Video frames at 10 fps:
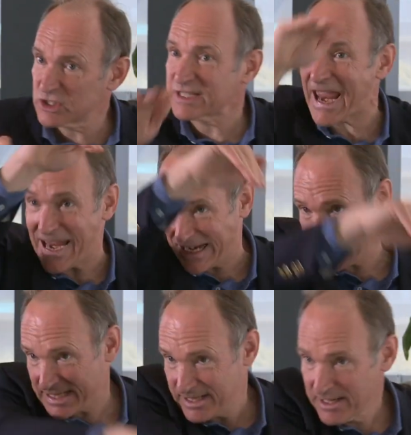
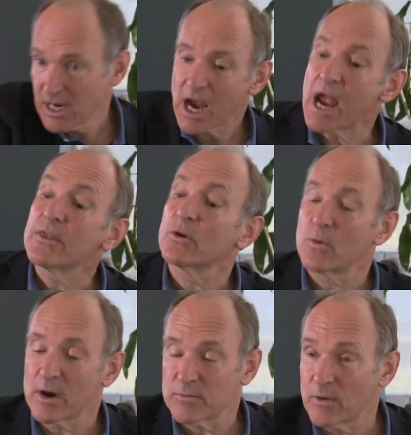tanked, and the
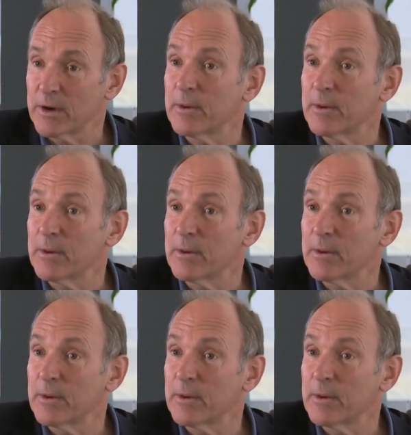World Wide